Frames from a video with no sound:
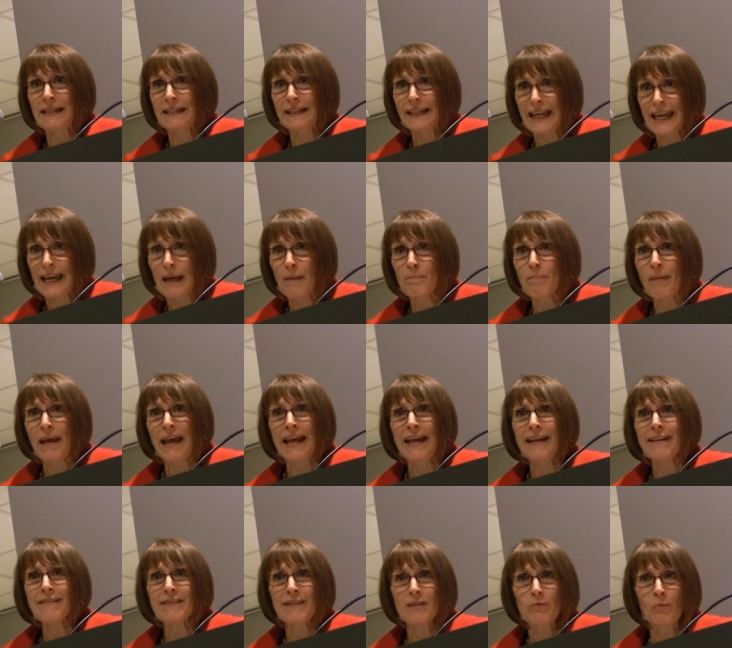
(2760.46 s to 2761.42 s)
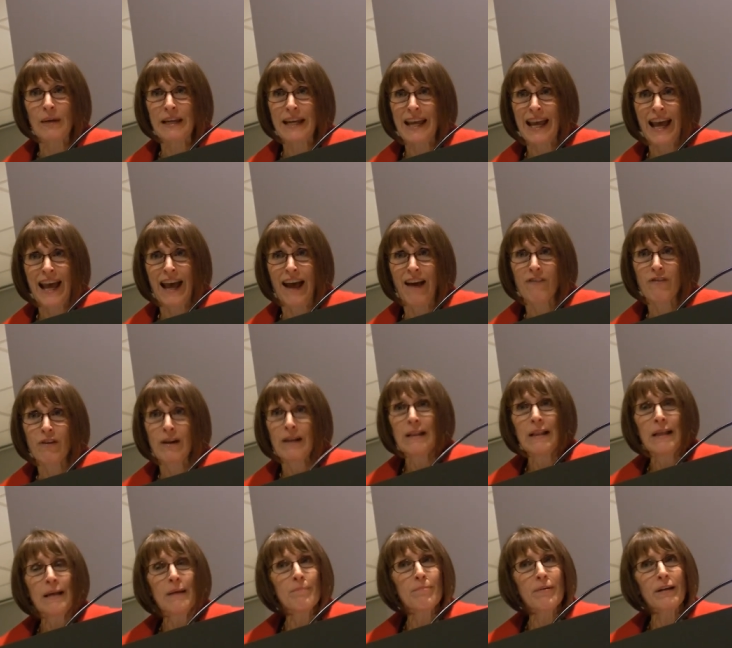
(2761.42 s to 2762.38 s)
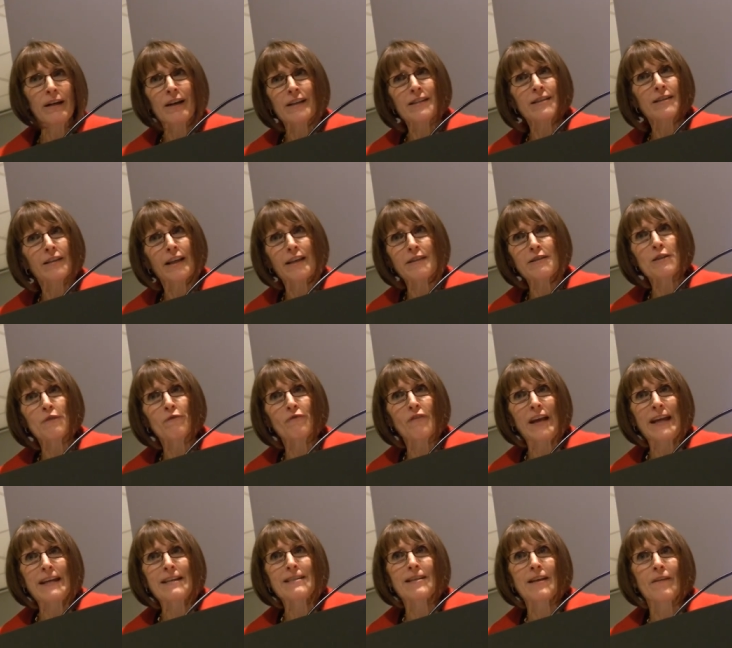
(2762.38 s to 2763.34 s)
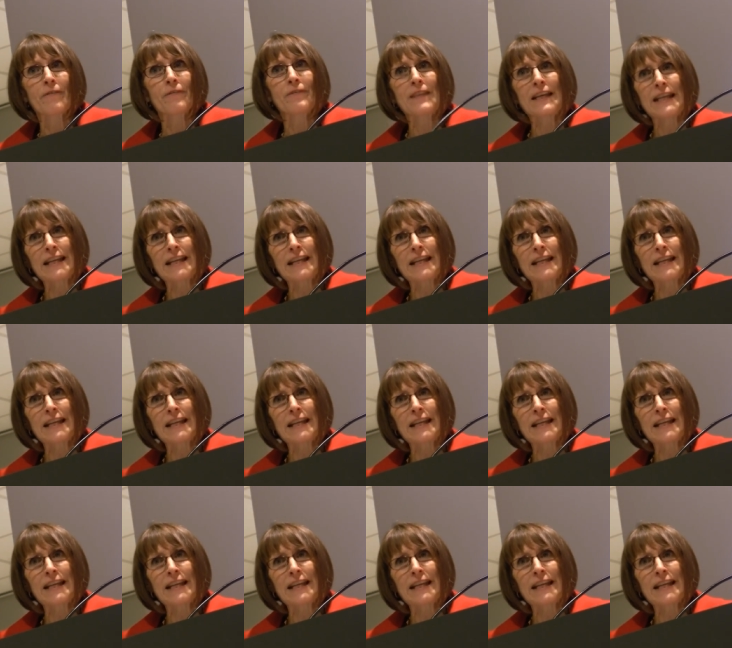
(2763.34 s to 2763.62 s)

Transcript: and campaigns we have. Because let's face it,